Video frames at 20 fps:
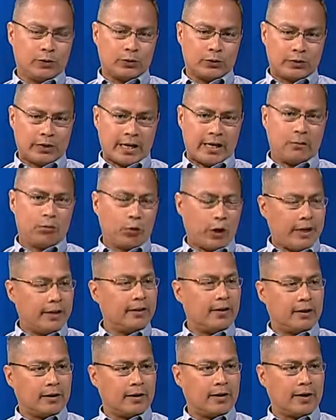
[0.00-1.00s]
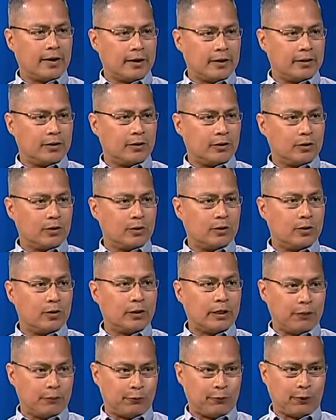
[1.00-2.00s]
save weight on a car. They're
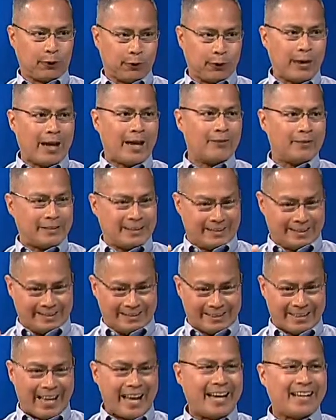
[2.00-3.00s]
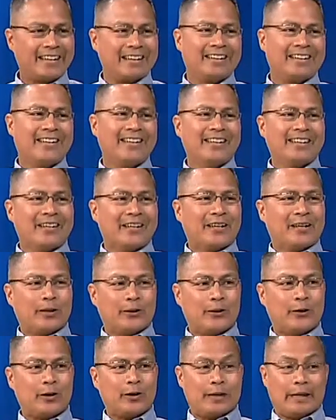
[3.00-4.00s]
looking for grams, exactly. They're
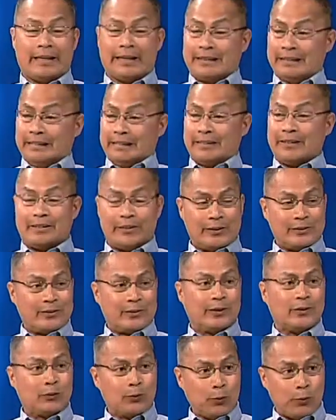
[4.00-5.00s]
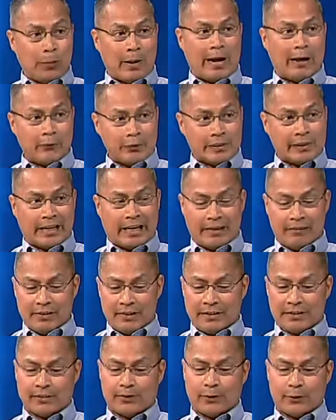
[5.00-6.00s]
looking in years, 2 pound
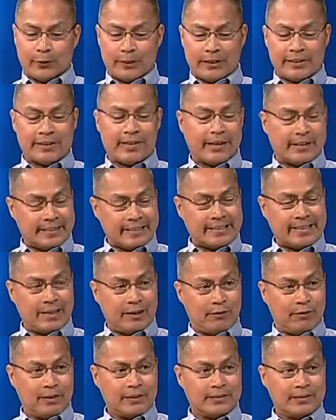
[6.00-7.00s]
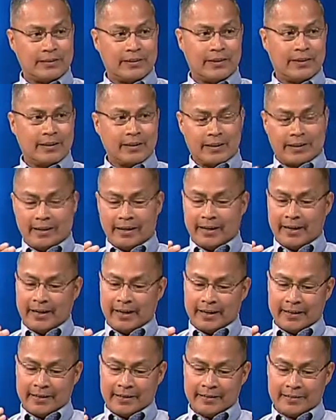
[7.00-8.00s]
savings, 30-second savings,
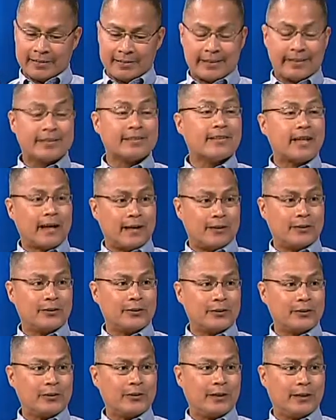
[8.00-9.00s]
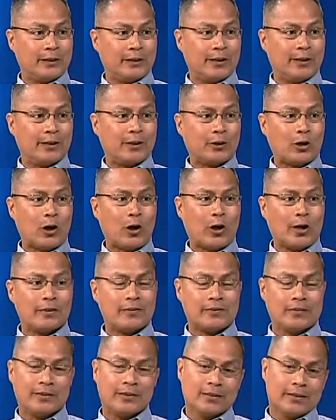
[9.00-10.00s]
and $6 in
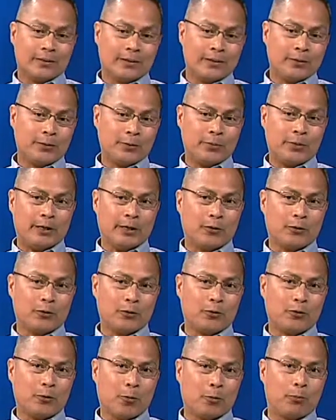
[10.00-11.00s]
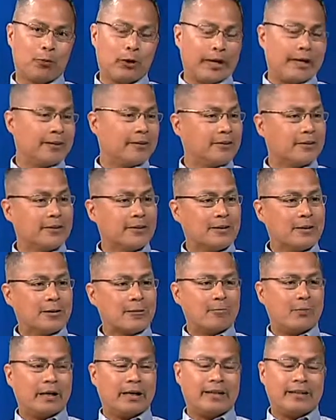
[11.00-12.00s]
cost. Should be a no-brainer,
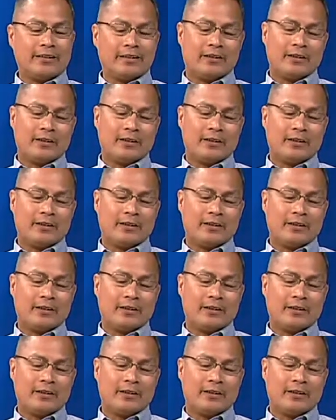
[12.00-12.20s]
but